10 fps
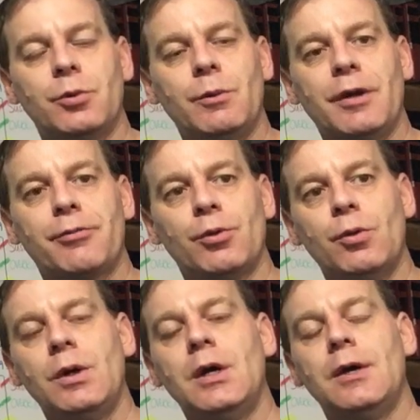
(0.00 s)
We went
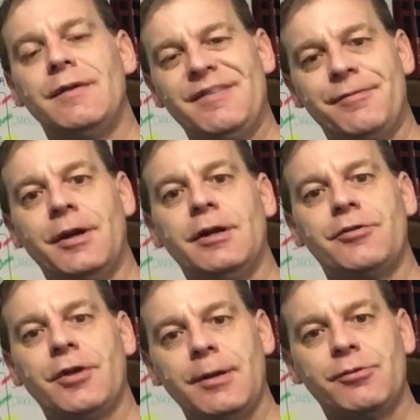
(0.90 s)
through the various
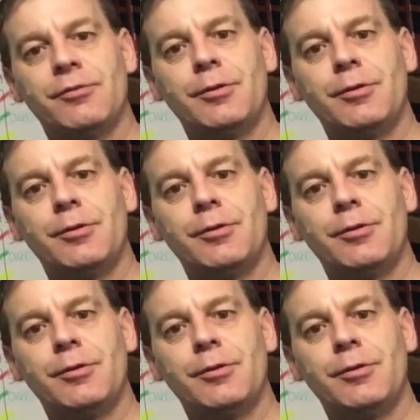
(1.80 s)
types of